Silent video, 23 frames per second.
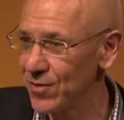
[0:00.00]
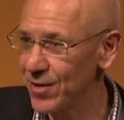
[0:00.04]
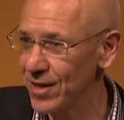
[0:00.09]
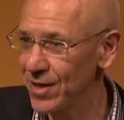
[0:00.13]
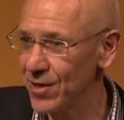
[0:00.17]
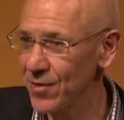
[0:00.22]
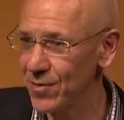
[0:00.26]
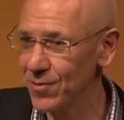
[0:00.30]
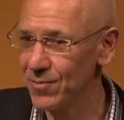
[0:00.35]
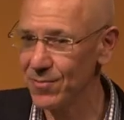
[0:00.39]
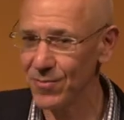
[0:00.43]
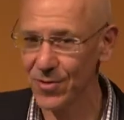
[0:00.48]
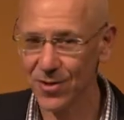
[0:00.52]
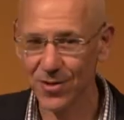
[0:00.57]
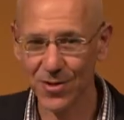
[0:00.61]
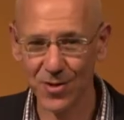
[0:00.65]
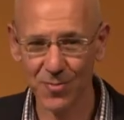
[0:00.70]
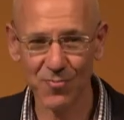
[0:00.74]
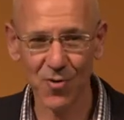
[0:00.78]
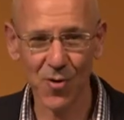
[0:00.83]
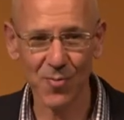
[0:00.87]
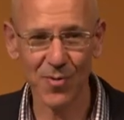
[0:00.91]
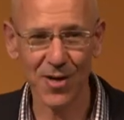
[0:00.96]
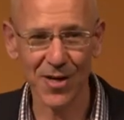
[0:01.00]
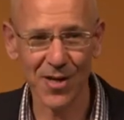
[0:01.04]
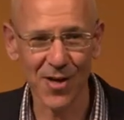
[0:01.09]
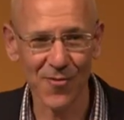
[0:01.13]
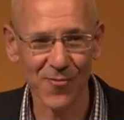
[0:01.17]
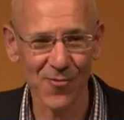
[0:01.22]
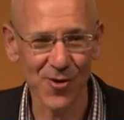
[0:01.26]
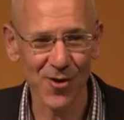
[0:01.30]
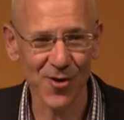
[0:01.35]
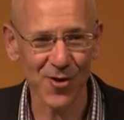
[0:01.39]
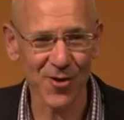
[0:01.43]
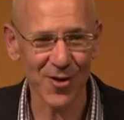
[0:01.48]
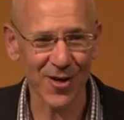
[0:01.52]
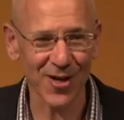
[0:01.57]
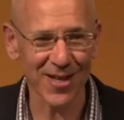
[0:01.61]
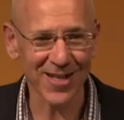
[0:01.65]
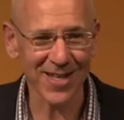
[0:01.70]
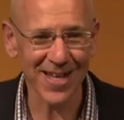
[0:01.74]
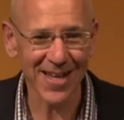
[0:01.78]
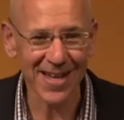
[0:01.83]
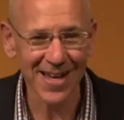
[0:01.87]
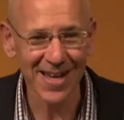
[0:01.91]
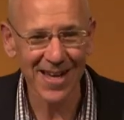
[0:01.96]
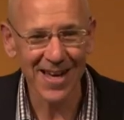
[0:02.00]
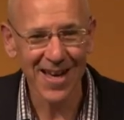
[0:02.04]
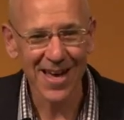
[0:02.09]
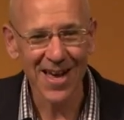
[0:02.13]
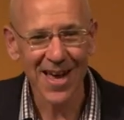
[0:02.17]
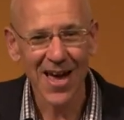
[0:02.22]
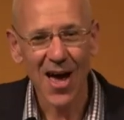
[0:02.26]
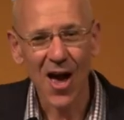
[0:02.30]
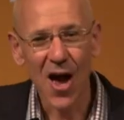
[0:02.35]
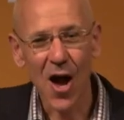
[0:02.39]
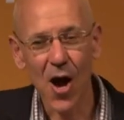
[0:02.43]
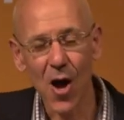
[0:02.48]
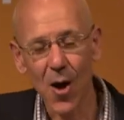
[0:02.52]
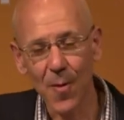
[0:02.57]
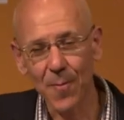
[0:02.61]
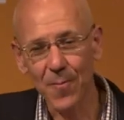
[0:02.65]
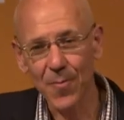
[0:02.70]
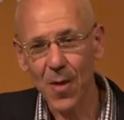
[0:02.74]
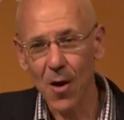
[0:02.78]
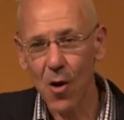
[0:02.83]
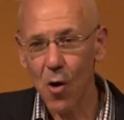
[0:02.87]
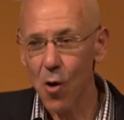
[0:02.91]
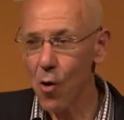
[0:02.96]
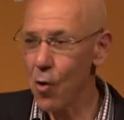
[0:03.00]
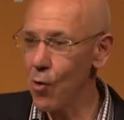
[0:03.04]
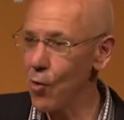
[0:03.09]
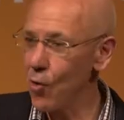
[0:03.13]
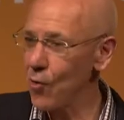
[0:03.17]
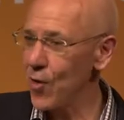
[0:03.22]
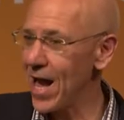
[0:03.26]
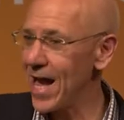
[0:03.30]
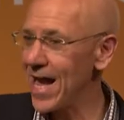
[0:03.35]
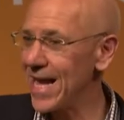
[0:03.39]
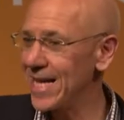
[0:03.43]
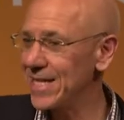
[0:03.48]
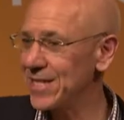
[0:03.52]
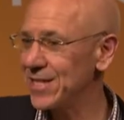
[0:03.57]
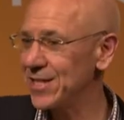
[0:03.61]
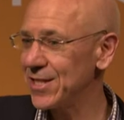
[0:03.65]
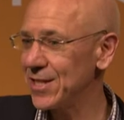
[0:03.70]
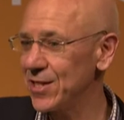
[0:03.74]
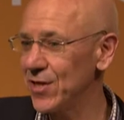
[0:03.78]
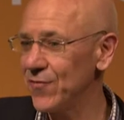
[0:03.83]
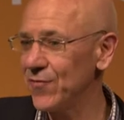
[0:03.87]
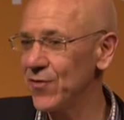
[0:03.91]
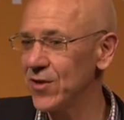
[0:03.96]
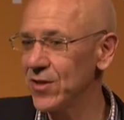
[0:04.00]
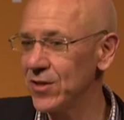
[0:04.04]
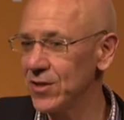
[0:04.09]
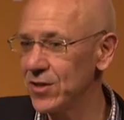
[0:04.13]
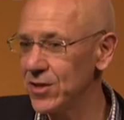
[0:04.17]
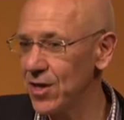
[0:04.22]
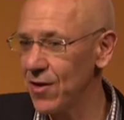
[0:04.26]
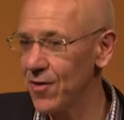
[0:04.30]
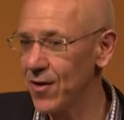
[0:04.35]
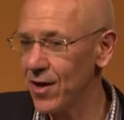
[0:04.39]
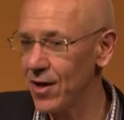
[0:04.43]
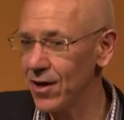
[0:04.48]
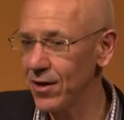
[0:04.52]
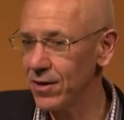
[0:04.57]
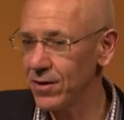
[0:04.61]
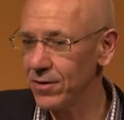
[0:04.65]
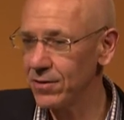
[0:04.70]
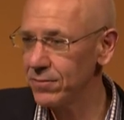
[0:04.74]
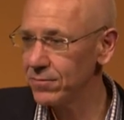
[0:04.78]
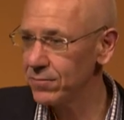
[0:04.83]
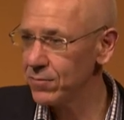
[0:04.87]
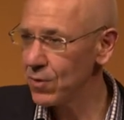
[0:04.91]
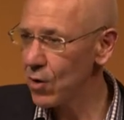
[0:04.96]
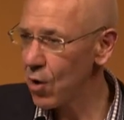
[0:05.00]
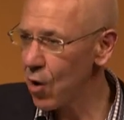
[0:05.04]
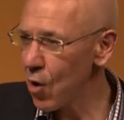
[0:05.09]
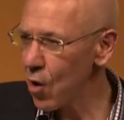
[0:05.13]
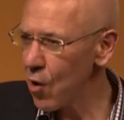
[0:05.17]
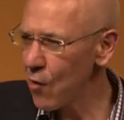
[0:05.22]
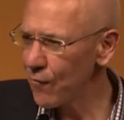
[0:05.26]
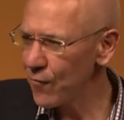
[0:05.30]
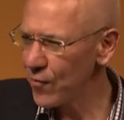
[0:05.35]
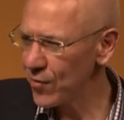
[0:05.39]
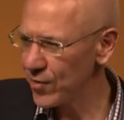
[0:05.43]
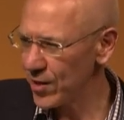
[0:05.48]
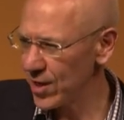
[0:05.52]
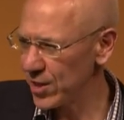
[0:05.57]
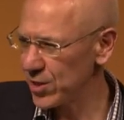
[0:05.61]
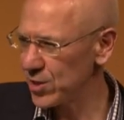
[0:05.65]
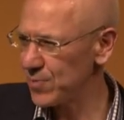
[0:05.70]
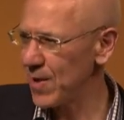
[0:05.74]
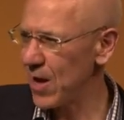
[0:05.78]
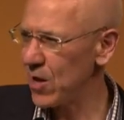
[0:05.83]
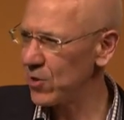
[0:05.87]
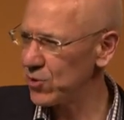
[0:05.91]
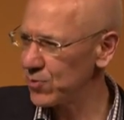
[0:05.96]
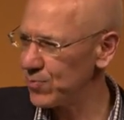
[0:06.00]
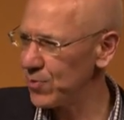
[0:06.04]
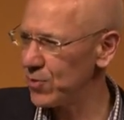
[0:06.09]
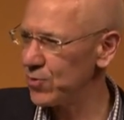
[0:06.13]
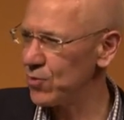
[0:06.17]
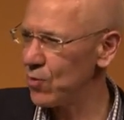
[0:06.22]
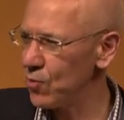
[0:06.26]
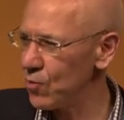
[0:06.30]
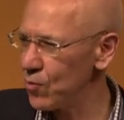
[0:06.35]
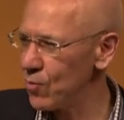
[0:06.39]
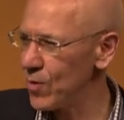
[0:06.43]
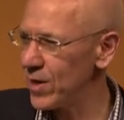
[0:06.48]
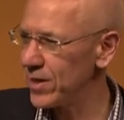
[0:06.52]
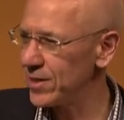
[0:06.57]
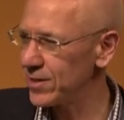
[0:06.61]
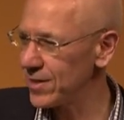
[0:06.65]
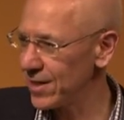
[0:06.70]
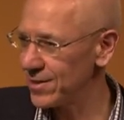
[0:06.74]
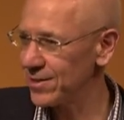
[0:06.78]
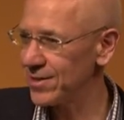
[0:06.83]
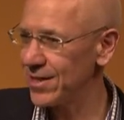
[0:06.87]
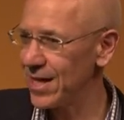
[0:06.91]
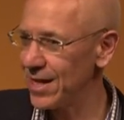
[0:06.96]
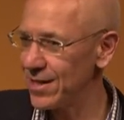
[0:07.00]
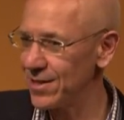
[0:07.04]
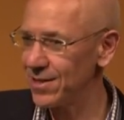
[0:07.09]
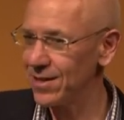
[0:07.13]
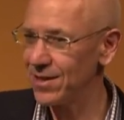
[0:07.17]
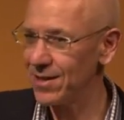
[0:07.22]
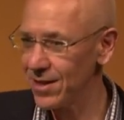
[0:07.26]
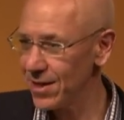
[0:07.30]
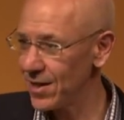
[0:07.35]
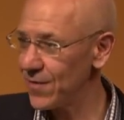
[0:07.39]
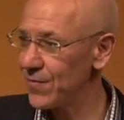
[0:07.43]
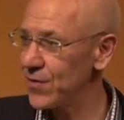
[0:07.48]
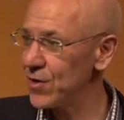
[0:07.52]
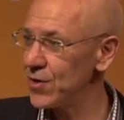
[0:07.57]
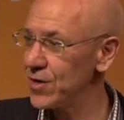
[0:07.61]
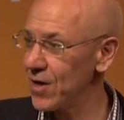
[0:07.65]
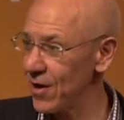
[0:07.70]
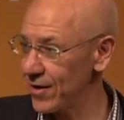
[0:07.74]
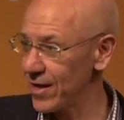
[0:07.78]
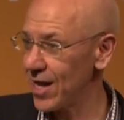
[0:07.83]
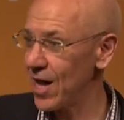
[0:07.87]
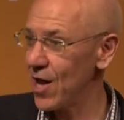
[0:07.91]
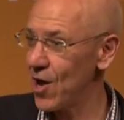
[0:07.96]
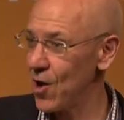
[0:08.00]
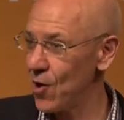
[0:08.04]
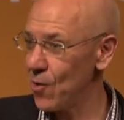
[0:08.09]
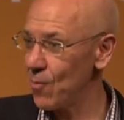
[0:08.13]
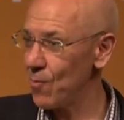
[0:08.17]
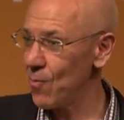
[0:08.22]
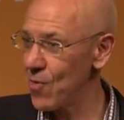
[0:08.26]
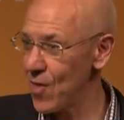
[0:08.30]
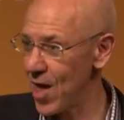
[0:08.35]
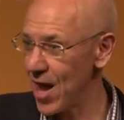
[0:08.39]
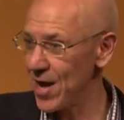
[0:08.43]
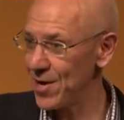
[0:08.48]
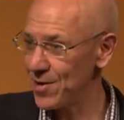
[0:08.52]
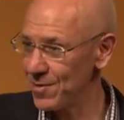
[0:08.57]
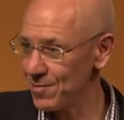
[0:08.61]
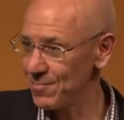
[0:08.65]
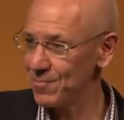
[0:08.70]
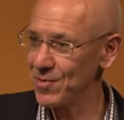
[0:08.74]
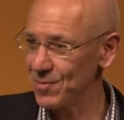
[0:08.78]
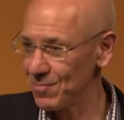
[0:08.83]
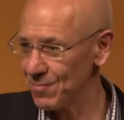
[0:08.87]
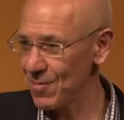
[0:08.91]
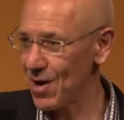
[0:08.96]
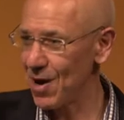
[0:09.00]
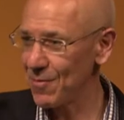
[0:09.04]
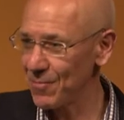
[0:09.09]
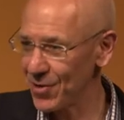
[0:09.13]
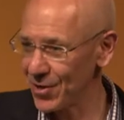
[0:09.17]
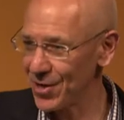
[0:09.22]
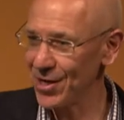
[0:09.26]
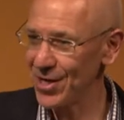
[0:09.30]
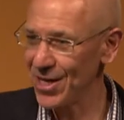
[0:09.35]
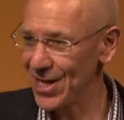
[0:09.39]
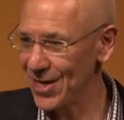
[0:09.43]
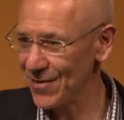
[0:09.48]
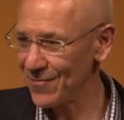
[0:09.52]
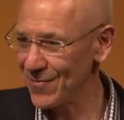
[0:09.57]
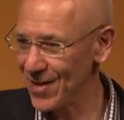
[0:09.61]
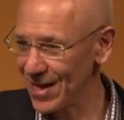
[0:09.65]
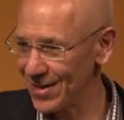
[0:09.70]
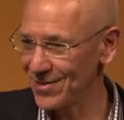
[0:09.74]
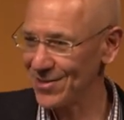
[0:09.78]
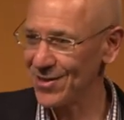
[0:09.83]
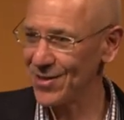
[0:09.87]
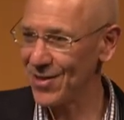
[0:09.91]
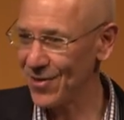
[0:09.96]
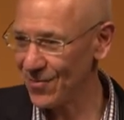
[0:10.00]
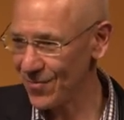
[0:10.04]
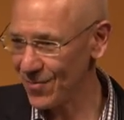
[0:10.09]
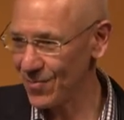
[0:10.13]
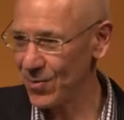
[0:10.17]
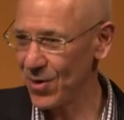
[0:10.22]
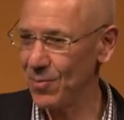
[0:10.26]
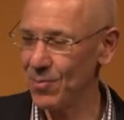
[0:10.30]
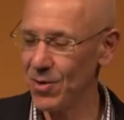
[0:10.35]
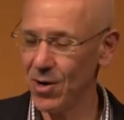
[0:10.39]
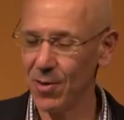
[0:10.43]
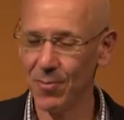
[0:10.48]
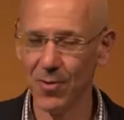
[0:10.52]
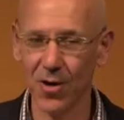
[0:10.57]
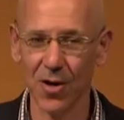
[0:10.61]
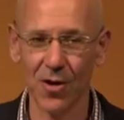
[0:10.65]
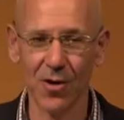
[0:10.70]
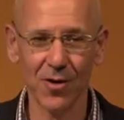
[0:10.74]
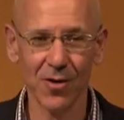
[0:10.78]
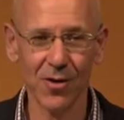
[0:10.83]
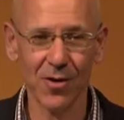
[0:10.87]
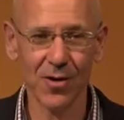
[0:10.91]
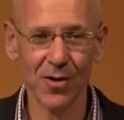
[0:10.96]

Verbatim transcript: think of them, which is probably never a good idea, um, or that a significant other, often their spouse, but not always, has said, if you don't get help, then I'm going to leave, that's enough, blah, blah, blah.